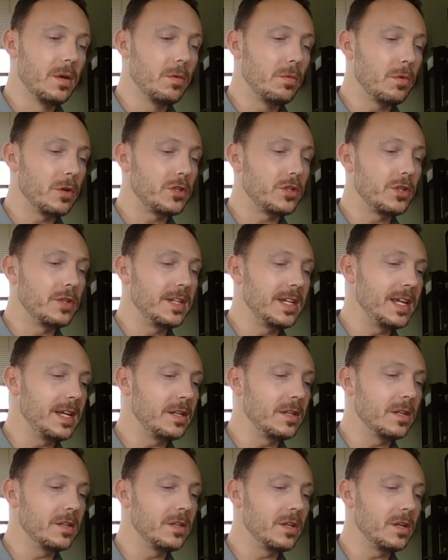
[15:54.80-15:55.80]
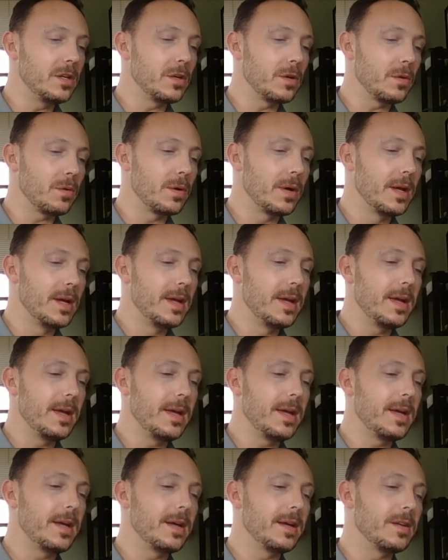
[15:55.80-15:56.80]
What you need to do
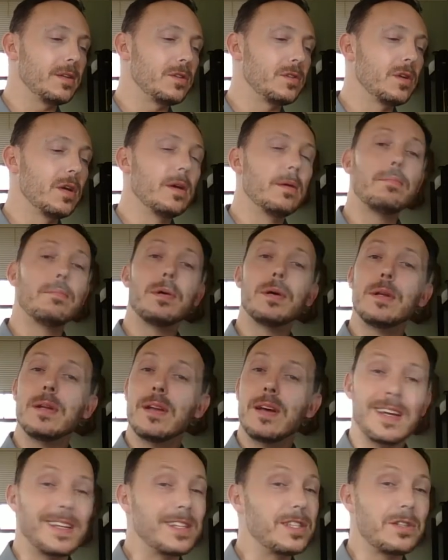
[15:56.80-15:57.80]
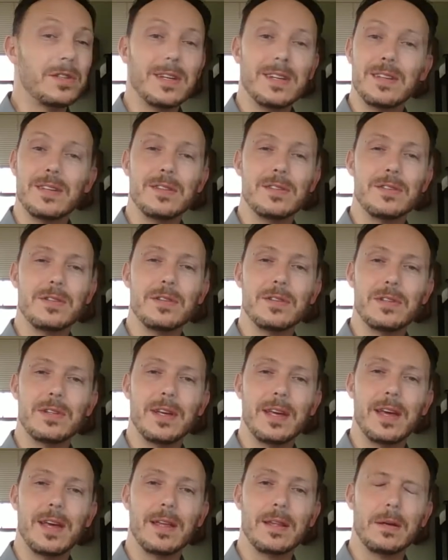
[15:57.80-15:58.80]
is put nine sentences
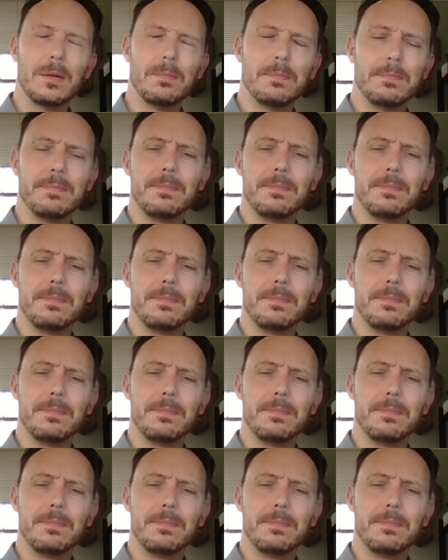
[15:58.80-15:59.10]
together.